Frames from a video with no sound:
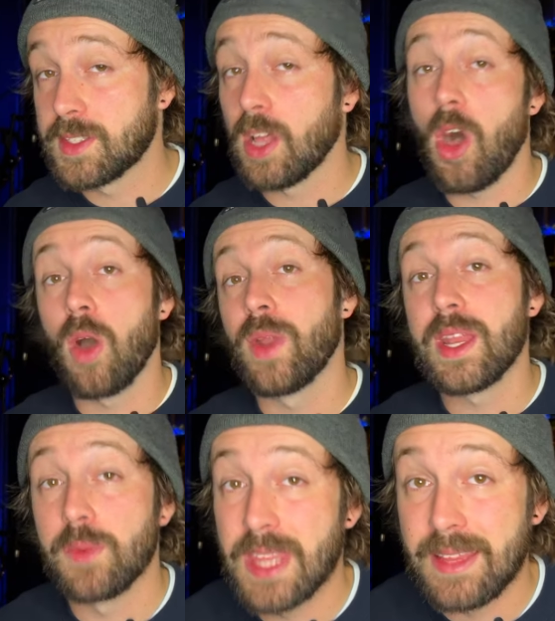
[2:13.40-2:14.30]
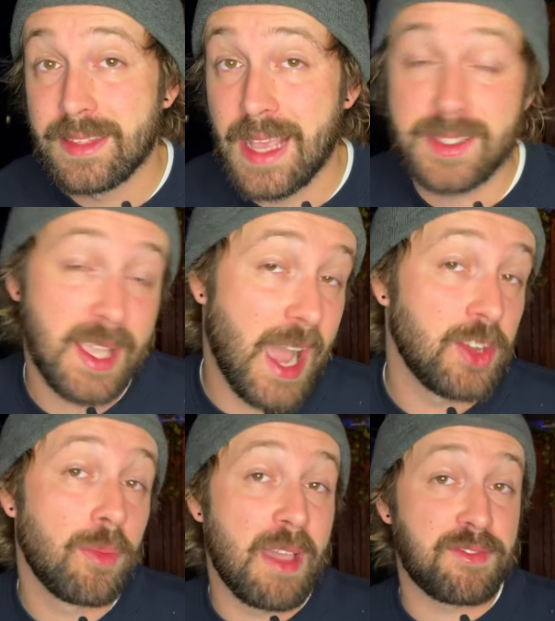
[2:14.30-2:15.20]
tell already with that test, I
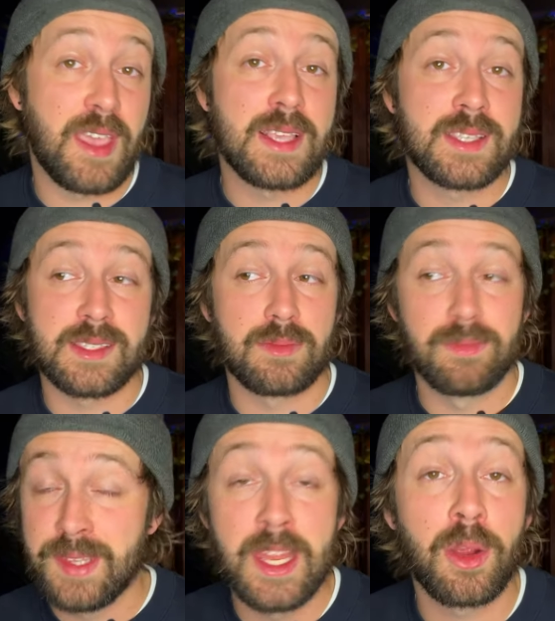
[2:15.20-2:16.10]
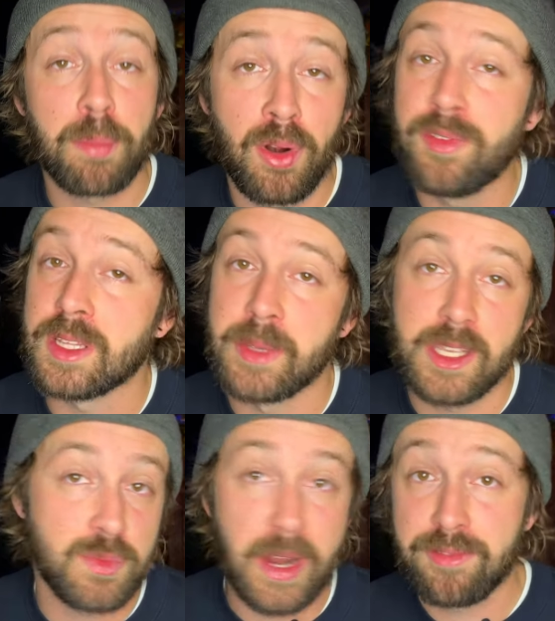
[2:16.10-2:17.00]
know my phase is near perfect
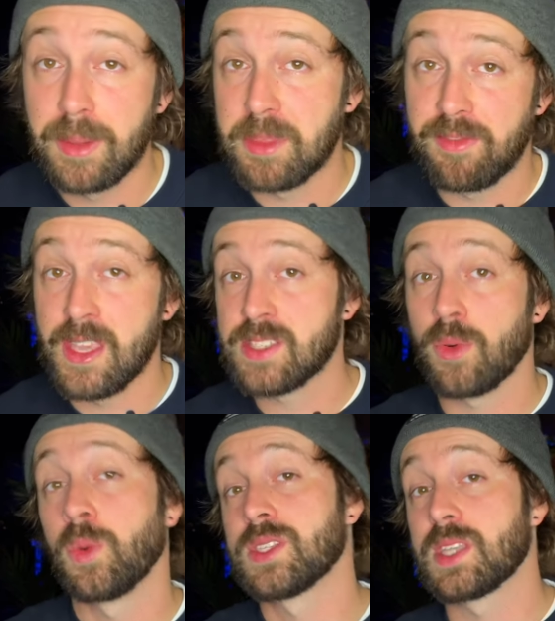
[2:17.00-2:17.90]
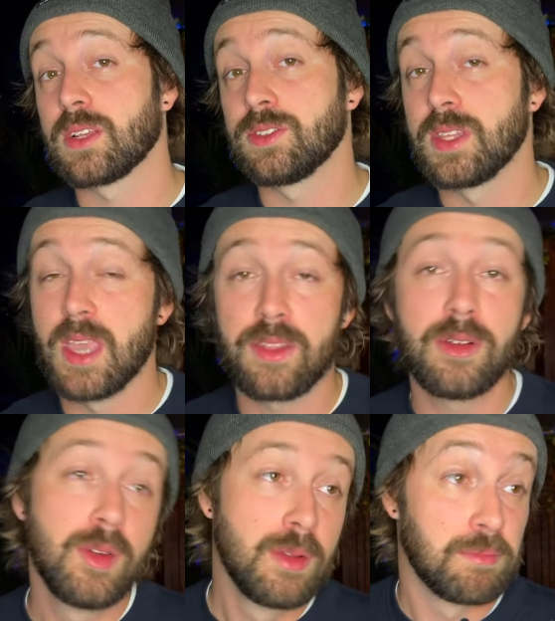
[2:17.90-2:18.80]
because when I flip the phase from one signal to the
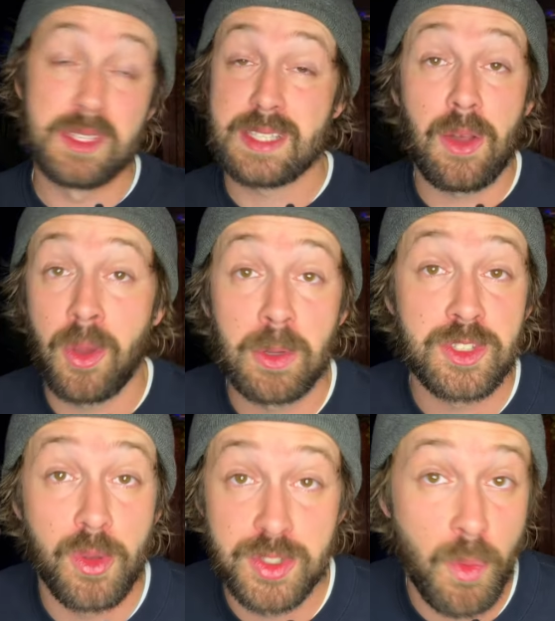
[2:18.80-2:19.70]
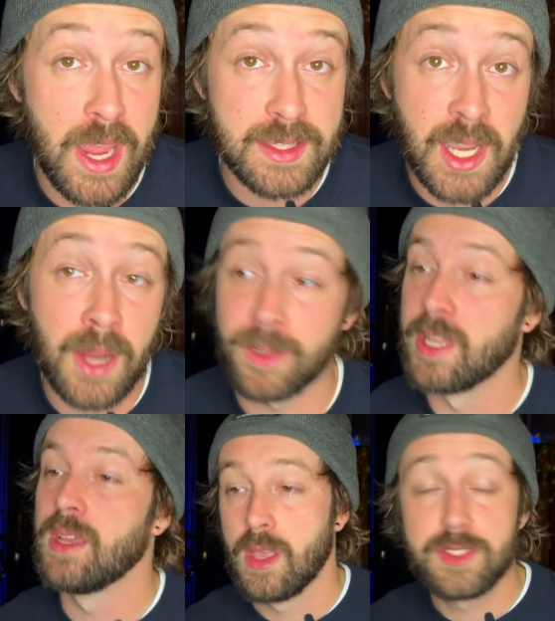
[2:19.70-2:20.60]
other, the sound almost goes away
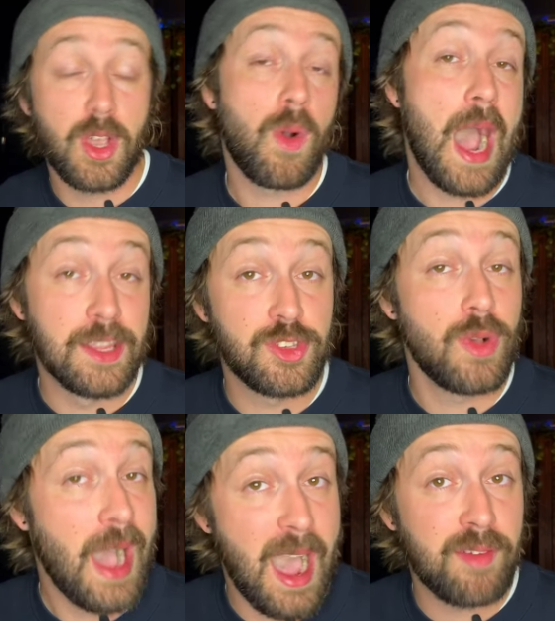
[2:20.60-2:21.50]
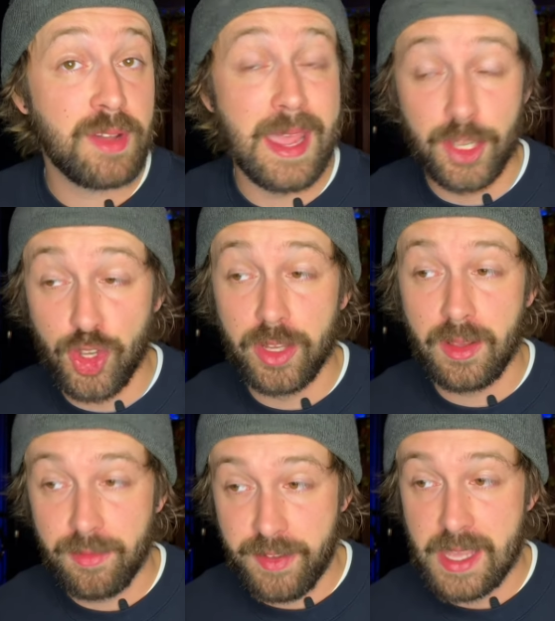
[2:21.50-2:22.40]
entirely. So I do have a good
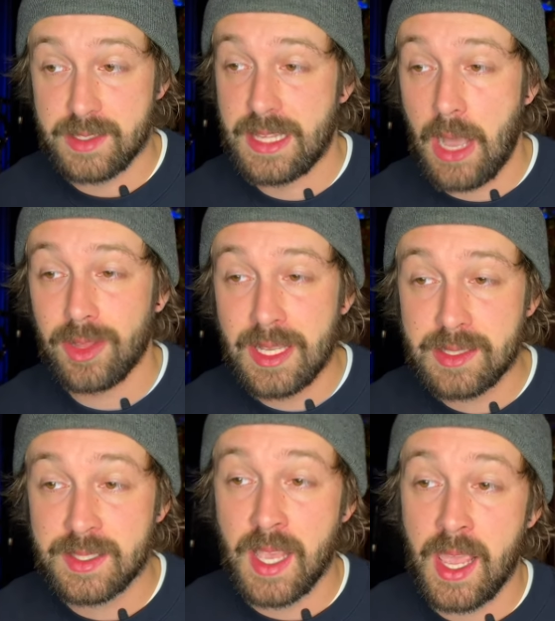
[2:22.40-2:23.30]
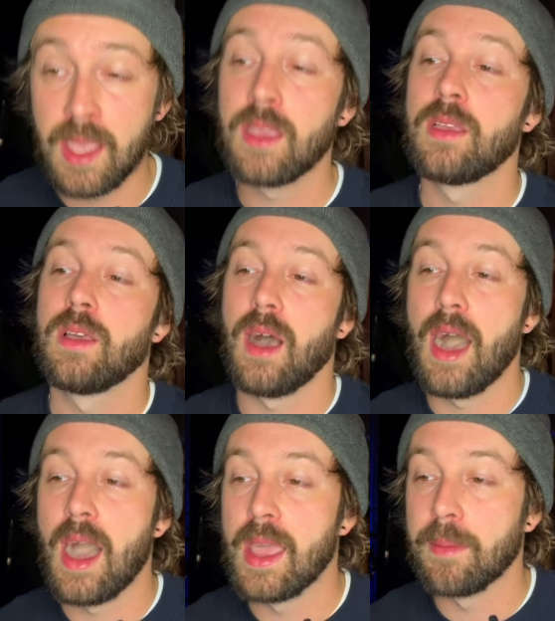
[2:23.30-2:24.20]
phase. Now let's say
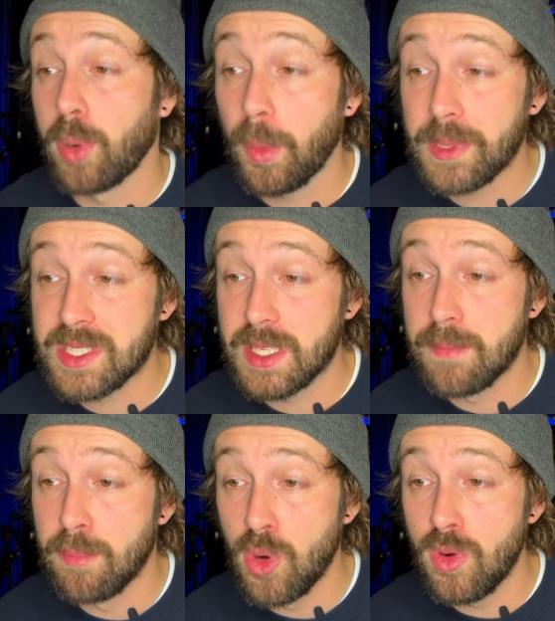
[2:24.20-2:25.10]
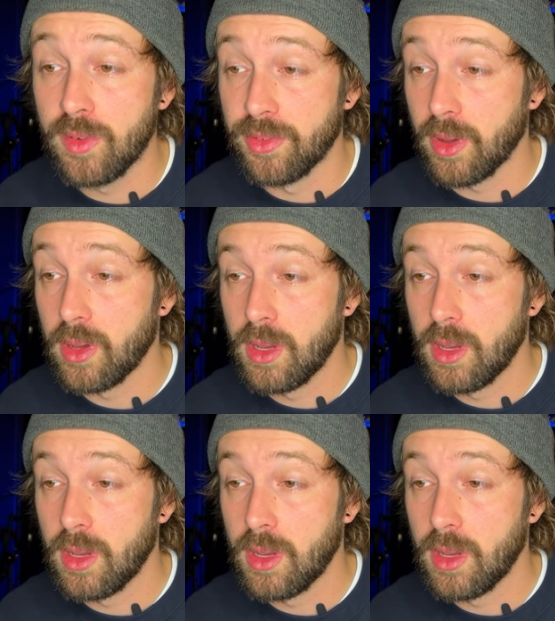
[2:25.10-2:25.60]
I purposely move